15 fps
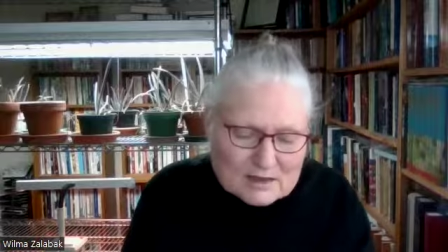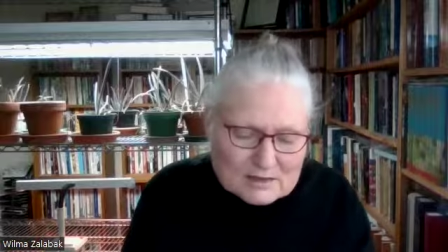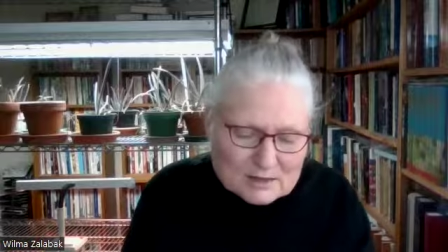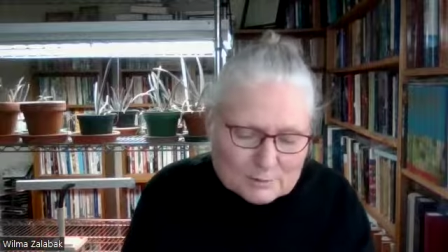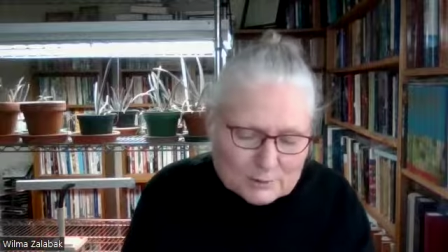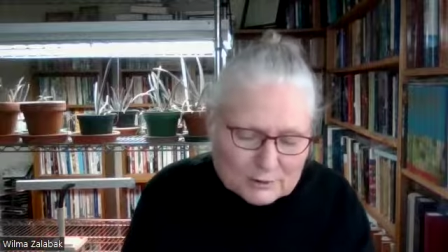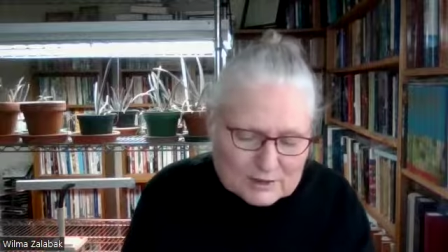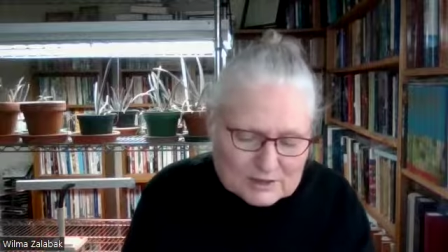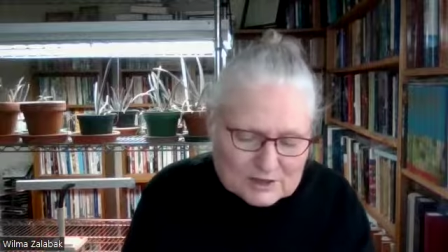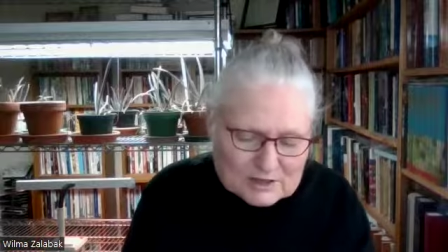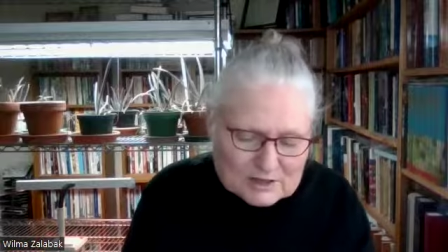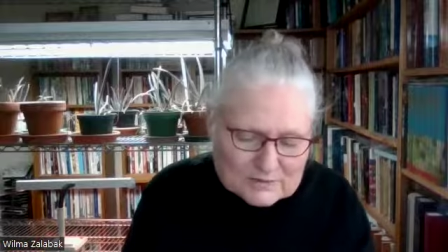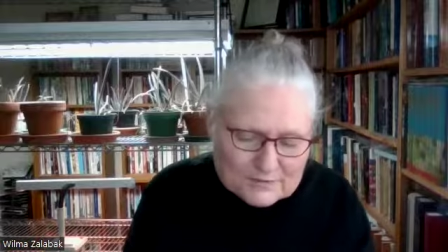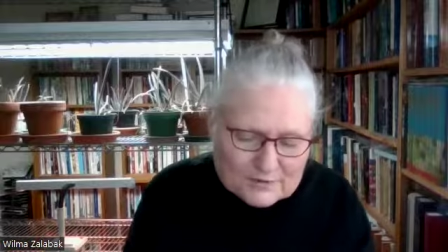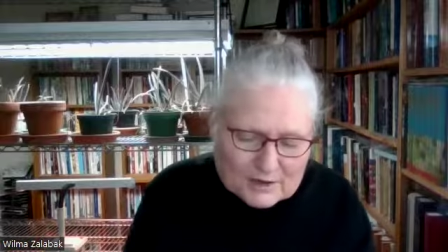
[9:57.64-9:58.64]
Some
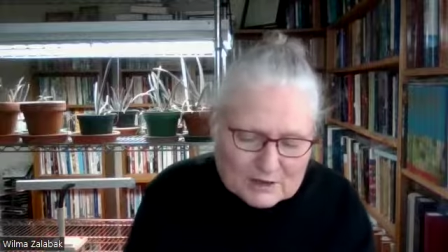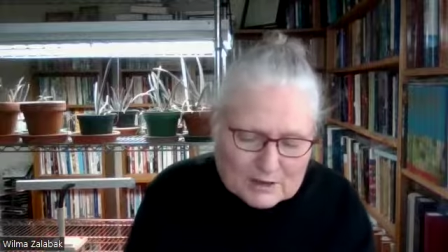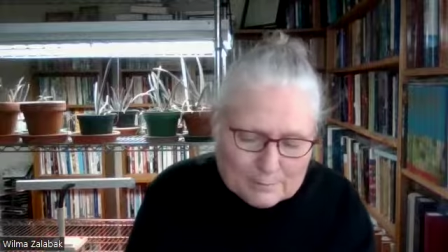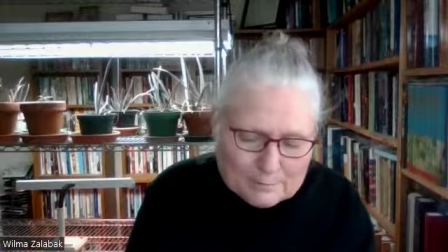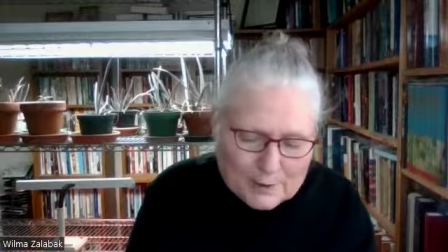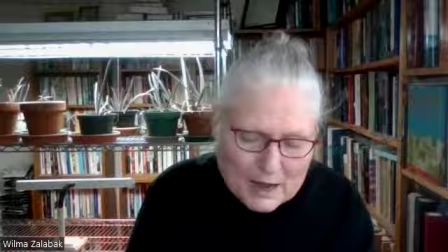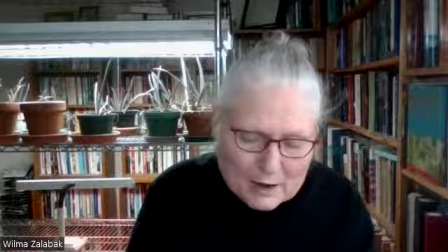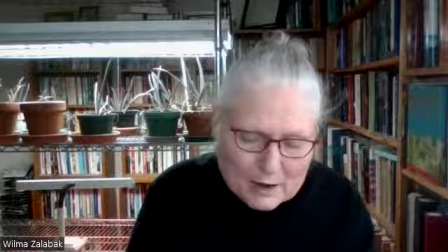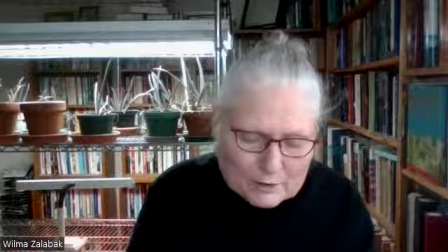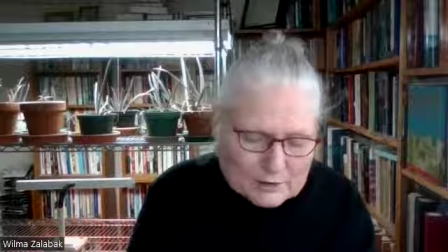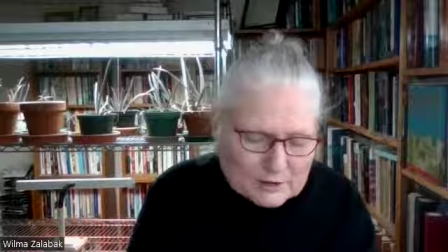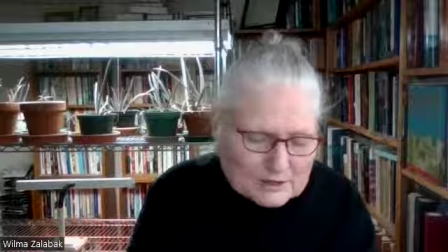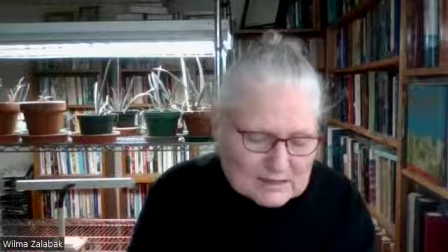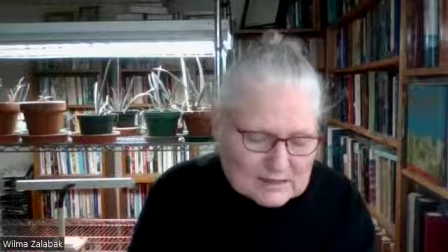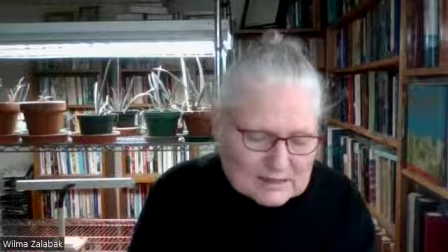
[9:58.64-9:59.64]
Christians feel
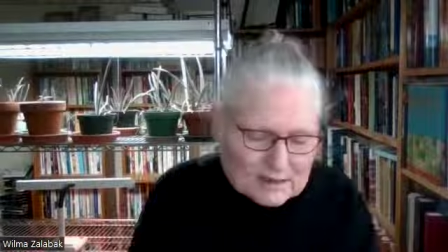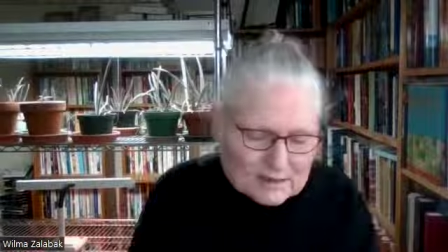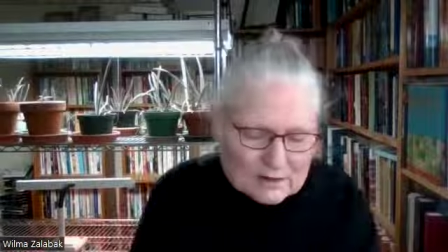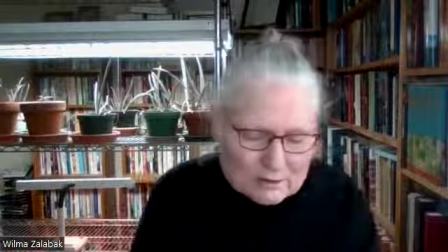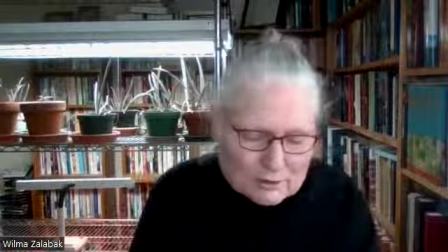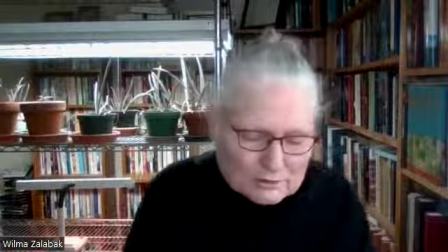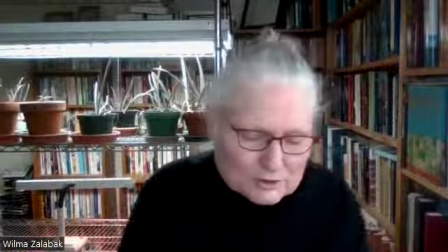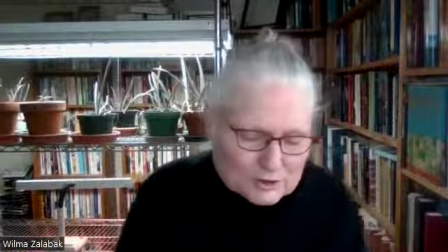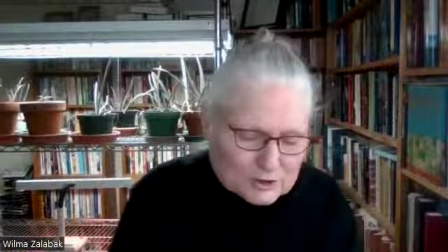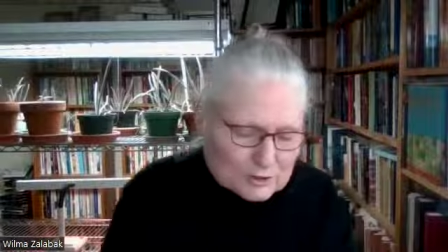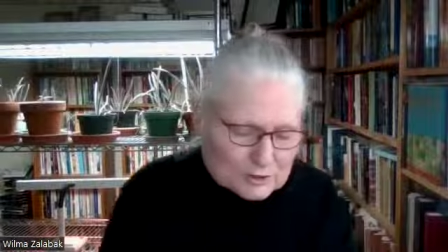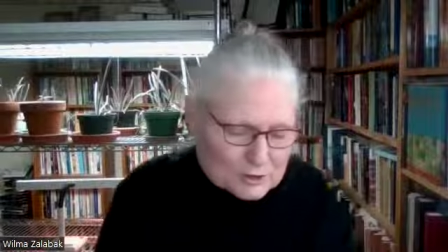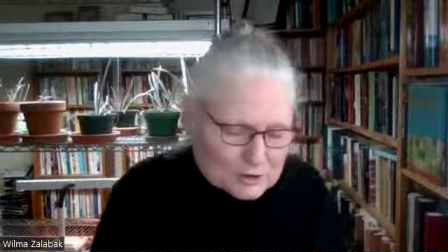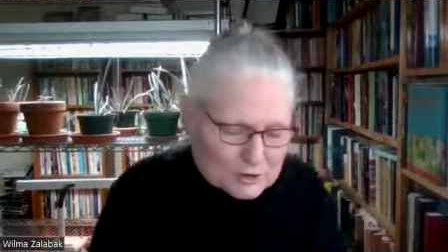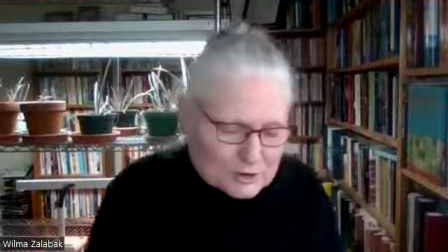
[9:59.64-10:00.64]
empowered to seek their own
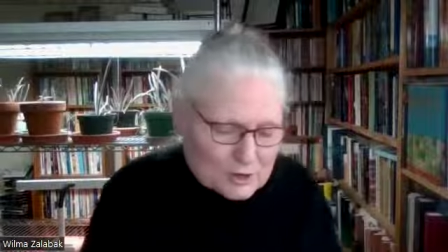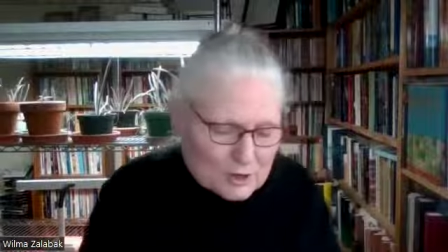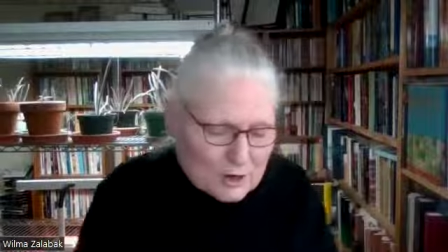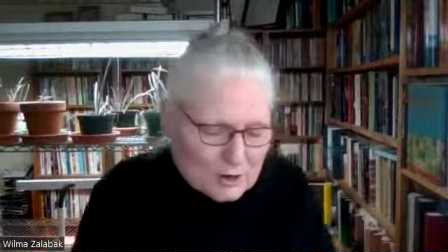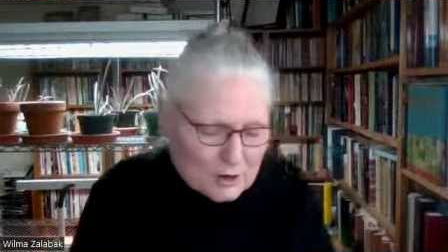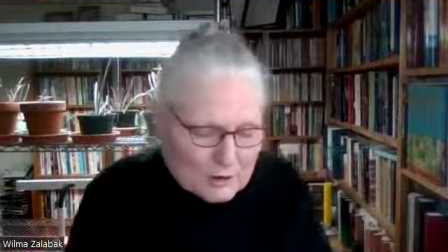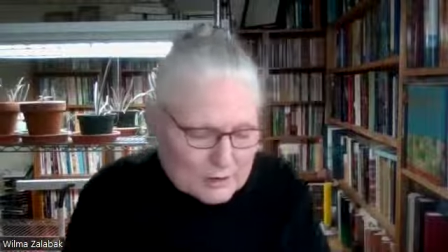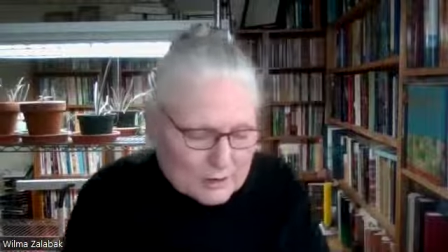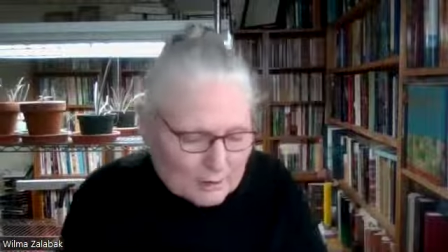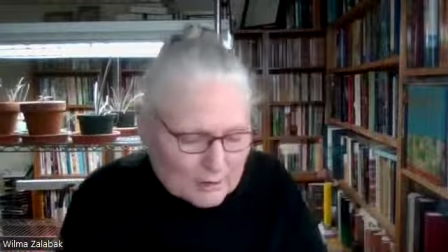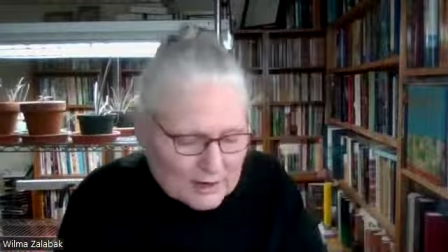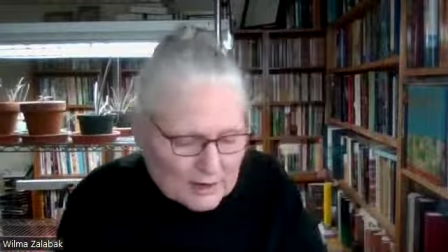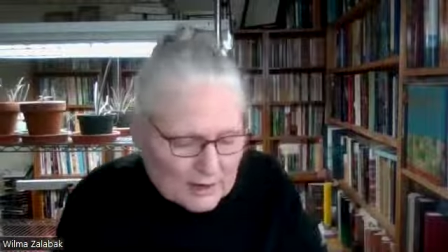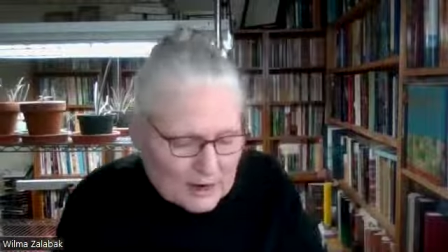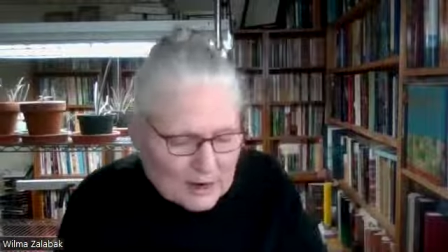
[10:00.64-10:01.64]
church or the
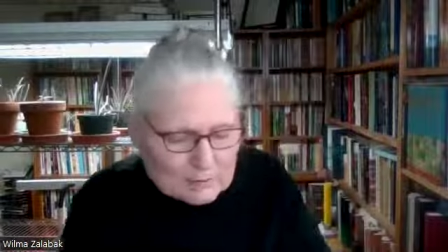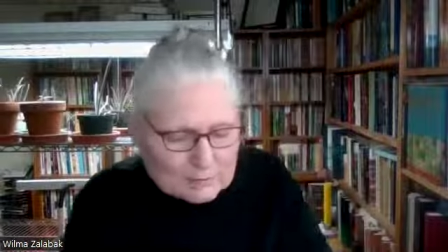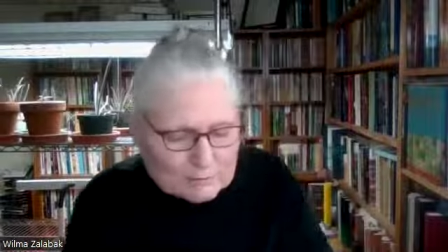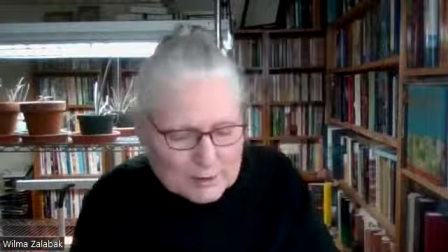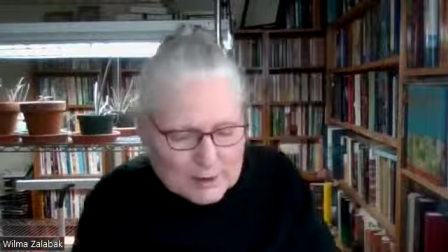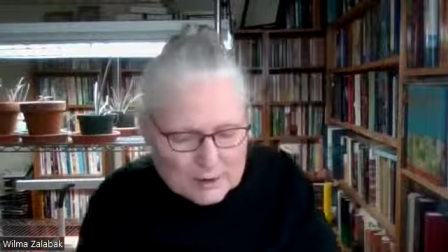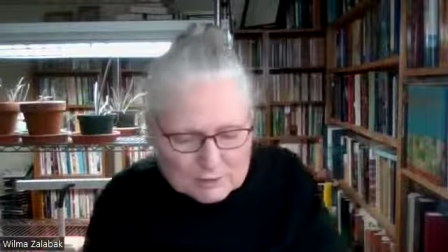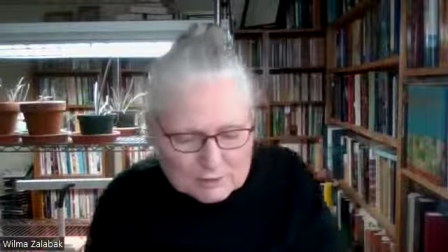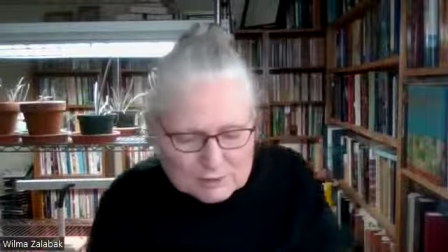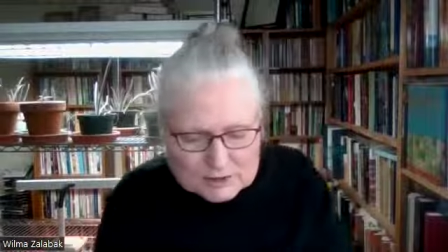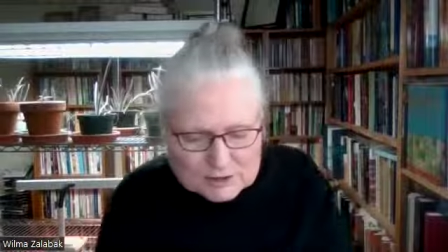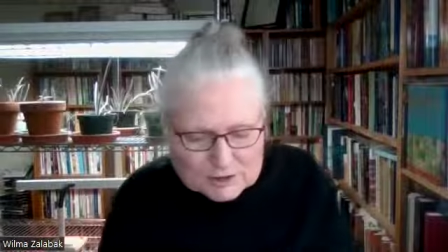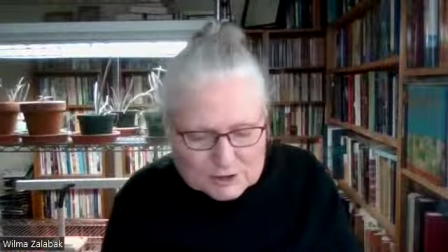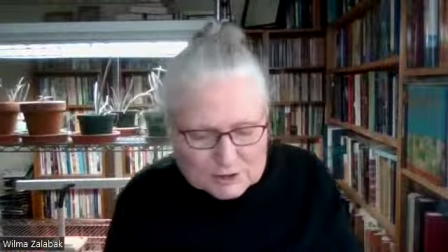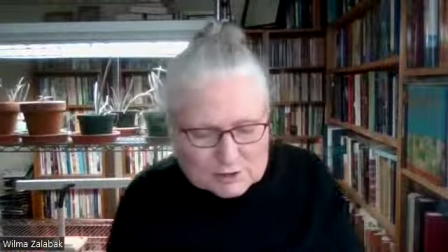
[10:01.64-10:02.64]
great
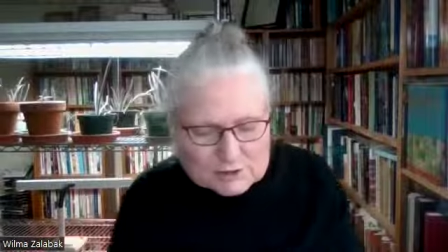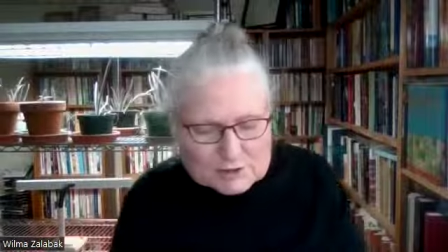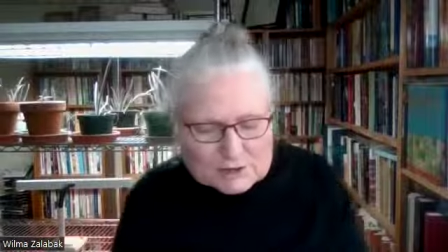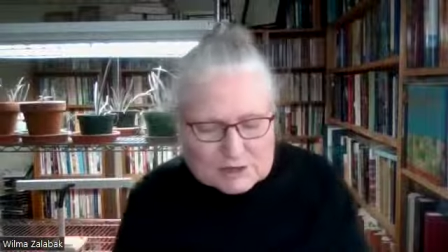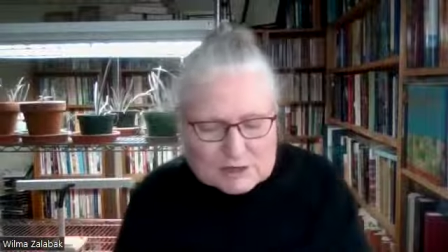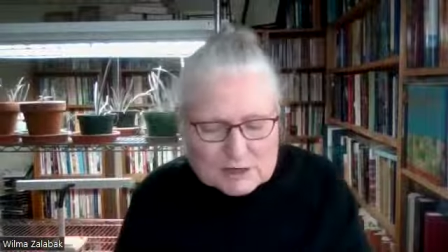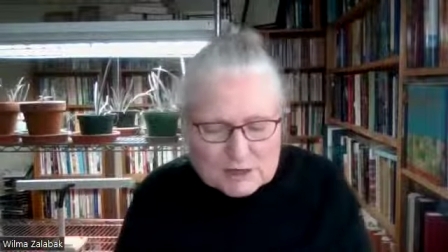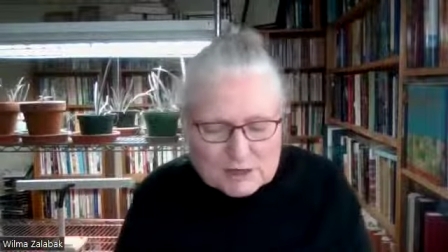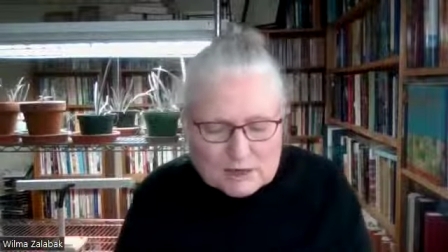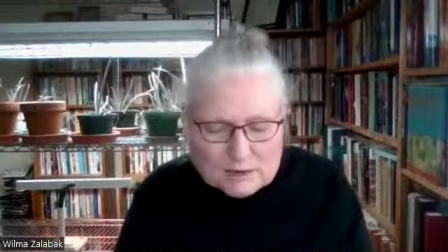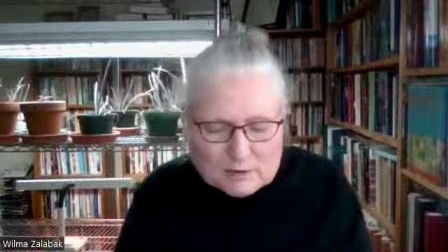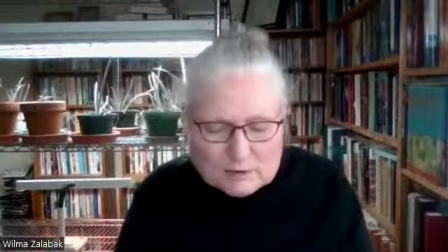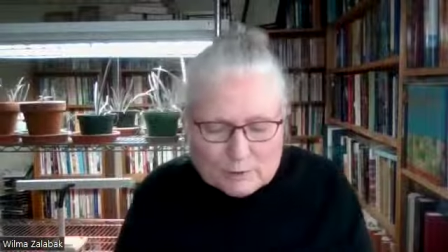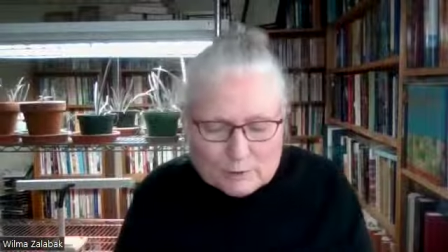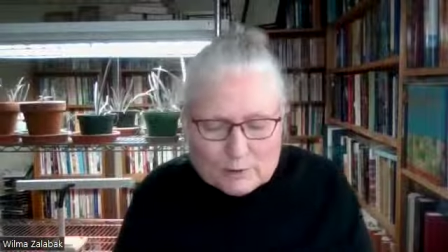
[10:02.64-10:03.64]
unbounded church
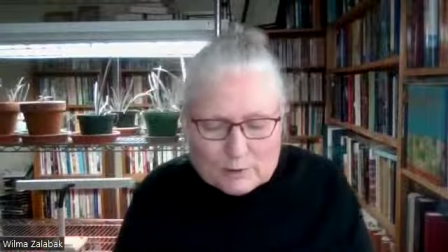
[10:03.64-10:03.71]
in the